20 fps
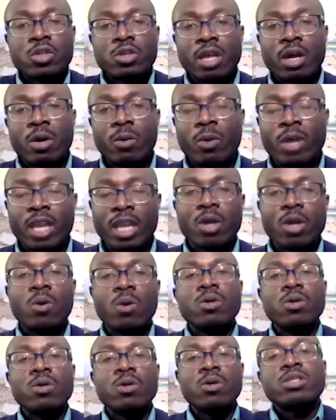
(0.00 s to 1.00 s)
so that when it
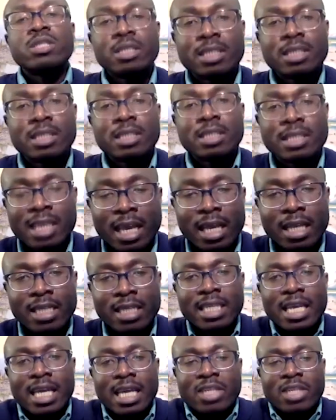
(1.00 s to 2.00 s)
goes to scale,
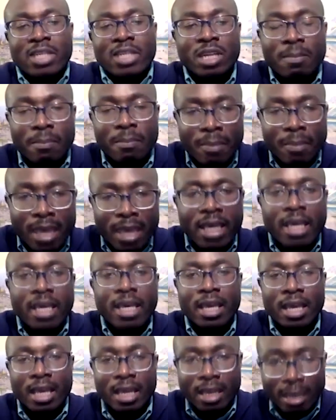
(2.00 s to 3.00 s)
it's actually
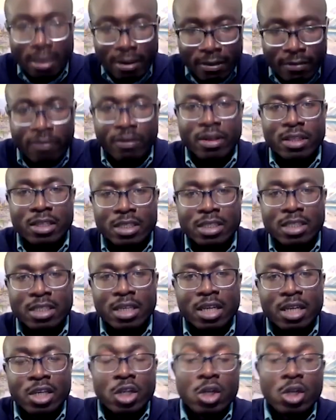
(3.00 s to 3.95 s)
making a difference,